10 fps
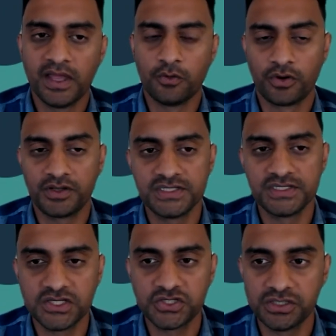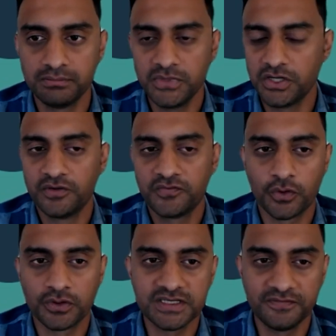an organization, you know, of
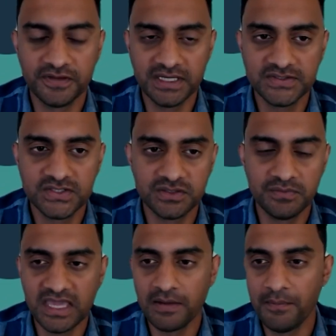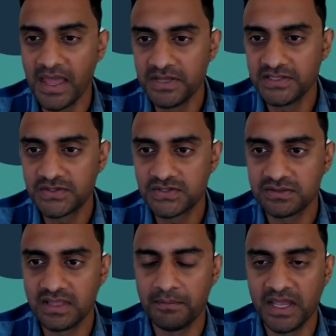course, if it needs to make amendments,
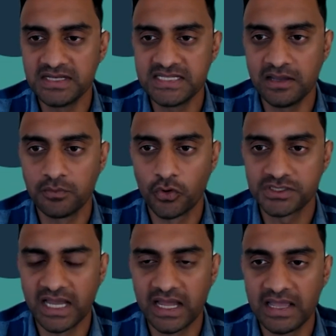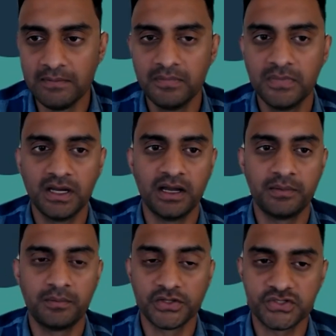that might take more time.
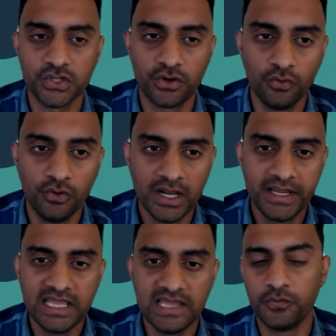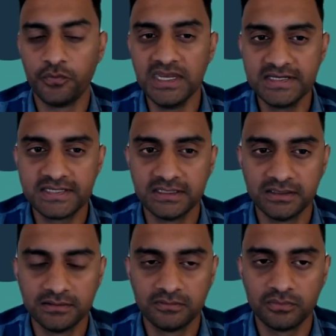Um, also, if we need
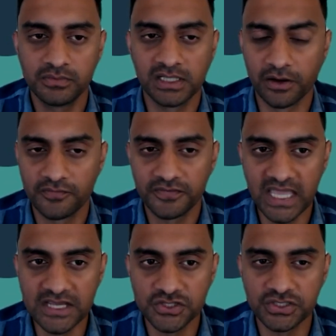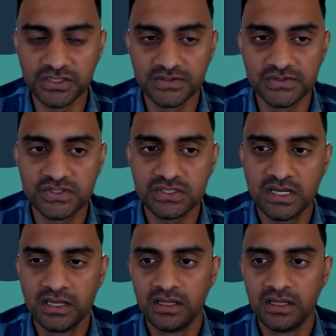to clarifications,